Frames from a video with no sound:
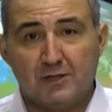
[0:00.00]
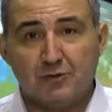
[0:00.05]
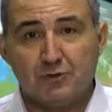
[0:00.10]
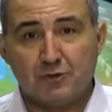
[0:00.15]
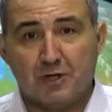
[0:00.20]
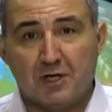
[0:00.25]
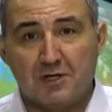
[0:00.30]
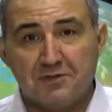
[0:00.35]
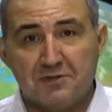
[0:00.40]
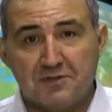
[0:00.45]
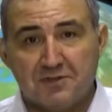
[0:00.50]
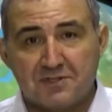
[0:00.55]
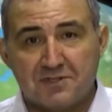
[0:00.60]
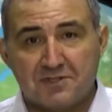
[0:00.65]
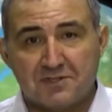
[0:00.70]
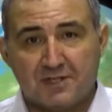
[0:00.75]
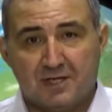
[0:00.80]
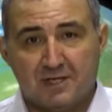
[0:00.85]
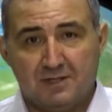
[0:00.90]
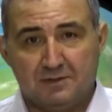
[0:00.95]
to
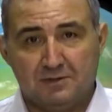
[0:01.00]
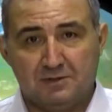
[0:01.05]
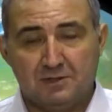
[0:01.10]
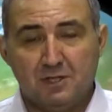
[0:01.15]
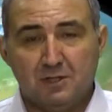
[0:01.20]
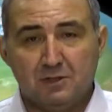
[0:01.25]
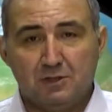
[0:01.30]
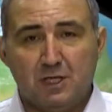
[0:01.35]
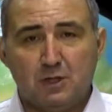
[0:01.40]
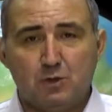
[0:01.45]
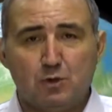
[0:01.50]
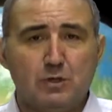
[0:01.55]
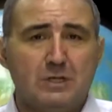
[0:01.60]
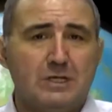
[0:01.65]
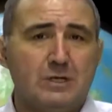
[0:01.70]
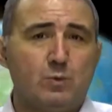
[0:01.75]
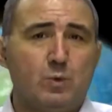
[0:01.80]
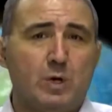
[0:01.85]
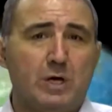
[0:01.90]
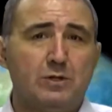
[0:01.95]
understand. They
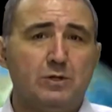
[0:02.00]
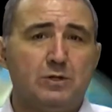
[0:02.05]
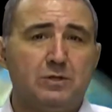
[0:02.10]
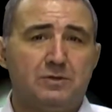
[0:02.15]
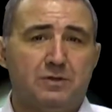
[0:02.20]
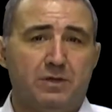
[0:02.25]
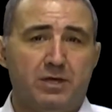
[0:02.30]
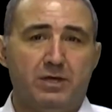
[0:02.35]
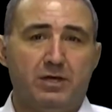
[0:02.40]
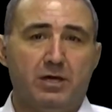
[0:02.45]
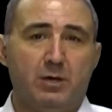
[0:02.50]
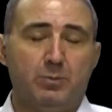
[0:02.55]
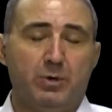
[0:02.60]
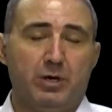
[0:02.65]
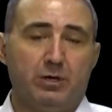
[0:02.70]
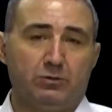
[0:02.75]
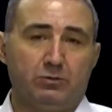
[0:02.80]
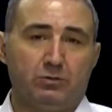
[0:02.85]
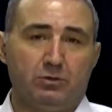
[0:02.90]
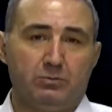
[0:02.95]
only one thing
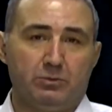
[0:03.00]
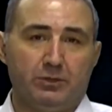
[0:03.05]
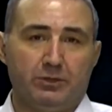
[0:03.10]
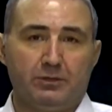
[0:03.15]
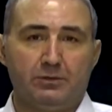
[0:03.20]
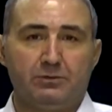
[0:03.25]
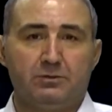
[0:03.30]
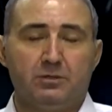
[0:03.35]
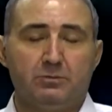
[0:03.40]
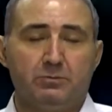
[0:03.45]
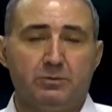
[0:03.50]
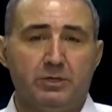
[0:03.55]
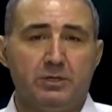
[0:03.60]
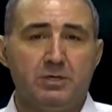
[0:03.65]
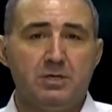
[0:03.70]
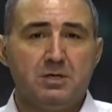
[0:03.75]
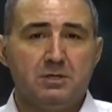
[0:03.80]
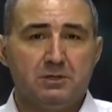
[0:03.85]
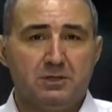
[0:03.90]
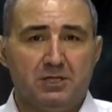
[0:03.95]
about Göbekli Tepe,
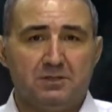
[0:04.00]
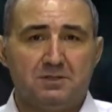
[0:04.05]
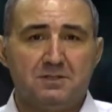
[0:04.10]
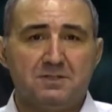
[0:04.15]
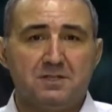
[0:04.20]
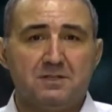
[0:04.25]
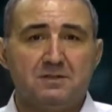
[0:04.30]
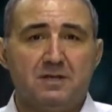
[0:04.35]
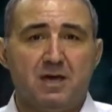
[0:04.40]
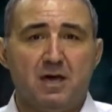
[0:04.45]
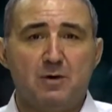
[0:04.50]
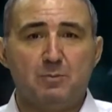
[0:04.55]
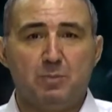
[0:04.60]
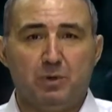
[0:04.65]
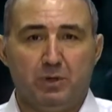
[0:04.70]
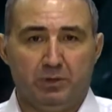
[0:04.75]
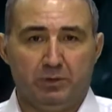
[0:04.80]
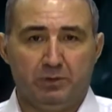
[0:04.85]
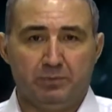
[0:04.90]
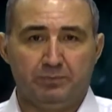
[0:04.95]
that is a
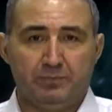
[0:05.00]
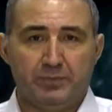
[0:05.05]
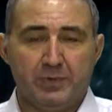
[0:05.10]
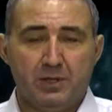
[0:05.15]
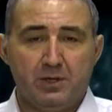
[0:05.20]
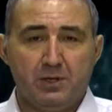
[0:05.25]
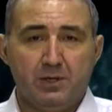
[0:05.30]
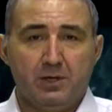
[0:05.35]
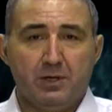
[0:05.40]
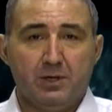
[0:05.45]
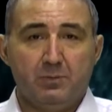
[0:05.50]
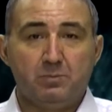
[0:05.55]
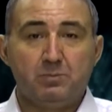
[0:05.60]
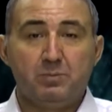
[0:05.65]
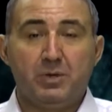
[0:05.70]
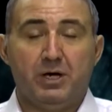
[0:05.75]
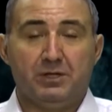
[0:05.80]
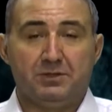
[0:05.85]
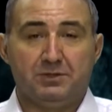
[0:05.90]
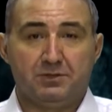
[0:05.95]
temple.
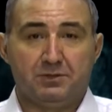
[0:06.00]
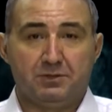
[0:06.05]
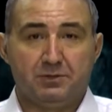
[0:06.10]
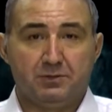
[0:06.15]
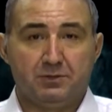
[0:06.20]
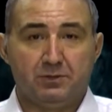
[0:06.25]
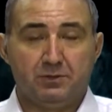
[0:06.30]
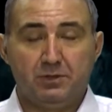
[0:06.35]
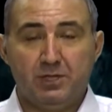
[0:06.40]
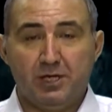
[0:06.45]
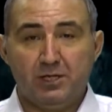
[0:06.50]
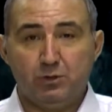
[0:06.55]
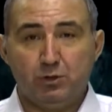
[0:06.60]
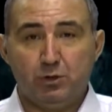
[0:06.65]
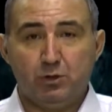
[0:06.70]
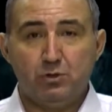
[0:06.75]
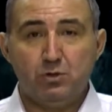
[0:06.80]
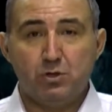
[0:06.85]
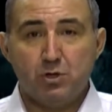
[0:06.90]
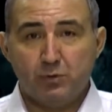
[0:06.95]
But they
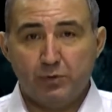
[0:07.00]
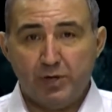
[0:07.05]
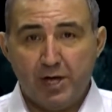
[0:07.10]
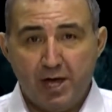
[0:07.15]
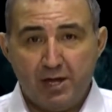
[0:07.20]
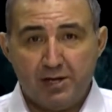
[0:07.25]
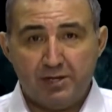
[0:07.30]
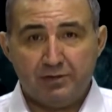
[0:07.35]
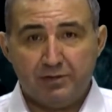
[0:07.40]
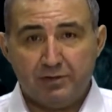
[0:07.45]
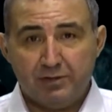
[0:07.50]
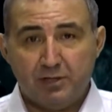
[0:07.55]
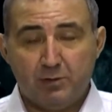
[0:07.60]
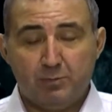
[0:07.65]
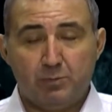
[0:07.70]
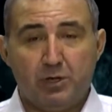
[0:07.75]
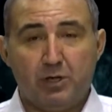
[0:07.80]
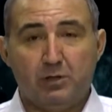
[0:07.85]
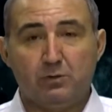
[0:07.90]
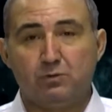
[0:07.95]
don't know anything
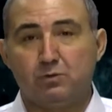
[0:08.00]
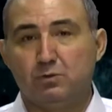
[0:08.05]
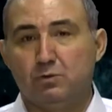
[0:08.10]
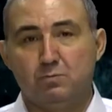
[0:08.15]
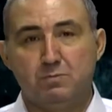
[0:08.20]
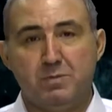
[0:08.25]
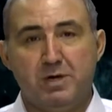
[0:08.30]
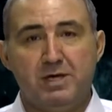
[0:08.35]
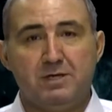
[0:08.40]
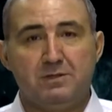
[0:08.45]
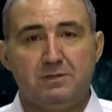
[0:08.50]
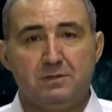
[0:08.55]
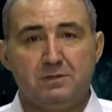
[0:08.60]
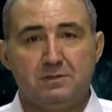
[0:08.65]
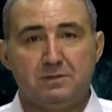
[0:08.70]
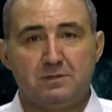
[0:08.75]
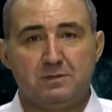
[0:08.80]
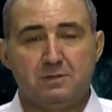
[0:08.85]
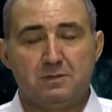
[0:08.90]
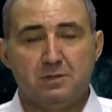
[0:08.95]
about who made
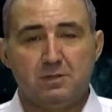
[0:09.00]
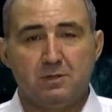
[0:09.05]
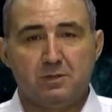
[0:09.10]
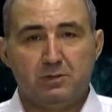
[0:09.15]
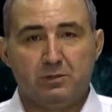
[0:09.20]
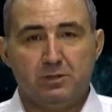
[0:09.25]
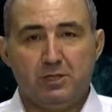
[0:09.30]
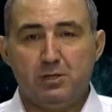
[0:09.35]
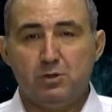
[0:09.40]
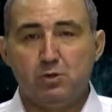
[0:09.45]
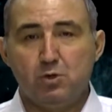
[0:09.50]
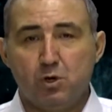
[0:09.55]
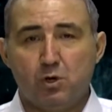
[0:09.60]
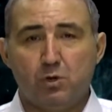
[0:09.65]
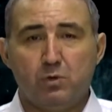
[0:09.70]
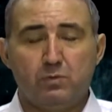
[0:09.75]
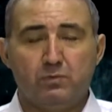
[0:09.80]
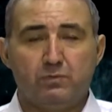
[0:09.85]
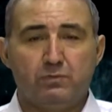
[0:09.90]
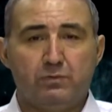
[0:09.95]
it. They
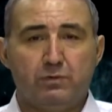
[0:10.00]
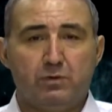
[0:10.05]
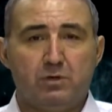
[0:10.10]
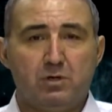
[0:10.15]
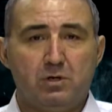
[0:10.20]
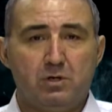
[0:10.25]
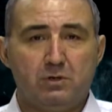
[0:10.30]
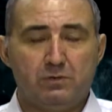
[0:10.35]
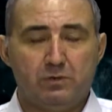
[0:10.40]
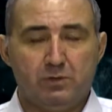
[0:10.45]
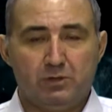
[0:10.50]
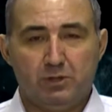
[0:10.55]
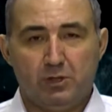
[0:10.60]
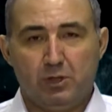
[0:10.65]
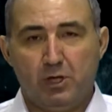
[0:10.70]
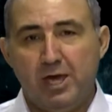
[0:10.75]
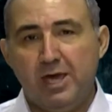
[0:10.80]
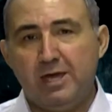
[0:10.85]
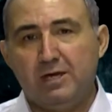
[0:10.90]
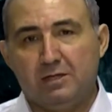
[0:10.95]
know from the
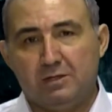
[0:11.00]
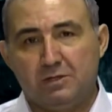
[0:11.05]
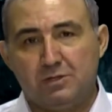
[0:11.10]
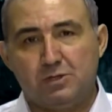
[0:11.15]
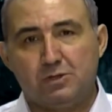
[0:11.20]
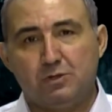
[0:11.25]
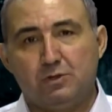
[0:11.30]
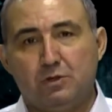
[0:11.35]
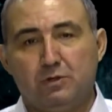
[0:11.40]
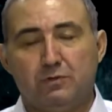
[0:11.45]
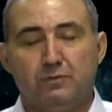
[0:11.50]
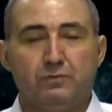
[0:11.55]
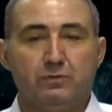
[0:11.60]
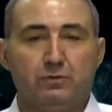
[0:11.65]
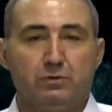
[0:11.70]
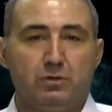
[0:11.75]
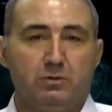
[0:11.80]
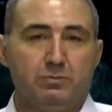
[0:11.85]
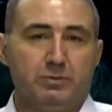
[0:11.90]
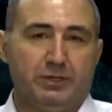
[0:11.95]
age of
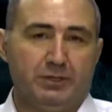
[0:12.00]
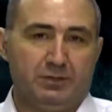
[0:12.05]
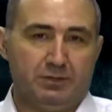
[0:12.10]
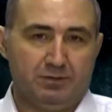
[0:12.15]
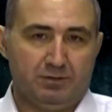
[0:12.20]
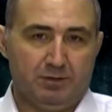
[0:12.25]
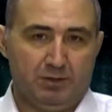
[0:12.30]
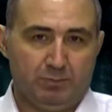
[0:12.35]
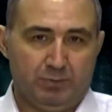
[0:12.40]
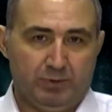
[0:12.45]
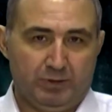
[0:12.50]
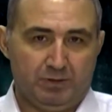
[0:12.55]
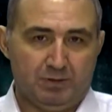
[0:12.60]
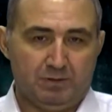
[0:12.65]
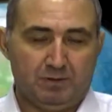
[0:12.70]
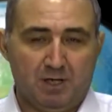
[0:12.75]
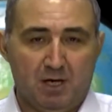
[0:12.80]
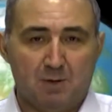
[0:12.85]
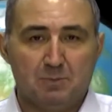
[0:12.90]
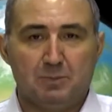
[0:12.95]
Göbekli Tepe, the
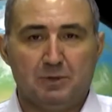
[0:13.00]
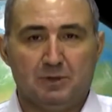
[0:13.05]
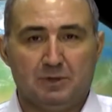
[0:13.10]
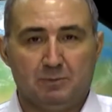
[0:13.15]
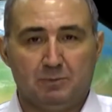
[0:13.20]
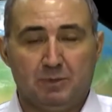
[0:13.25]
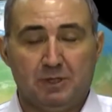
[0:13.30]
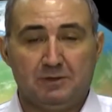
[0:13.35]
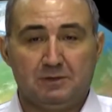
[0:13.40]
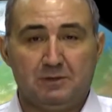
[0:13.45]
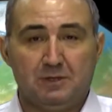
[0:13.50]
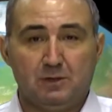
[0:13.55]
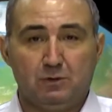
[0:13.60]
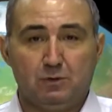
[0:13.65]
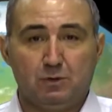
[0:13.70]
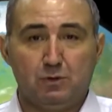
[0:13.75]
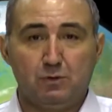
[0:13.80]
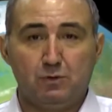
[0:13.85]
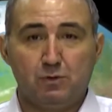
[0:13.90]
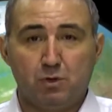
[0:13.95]
temple, but they
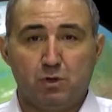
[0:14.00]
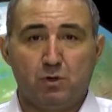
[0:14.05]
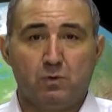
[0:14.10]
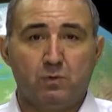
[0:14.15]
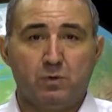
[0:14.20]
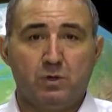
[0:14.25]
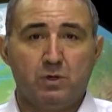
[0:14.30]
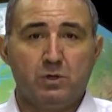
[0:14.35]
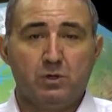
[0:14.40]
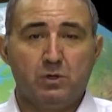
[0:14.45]
don't know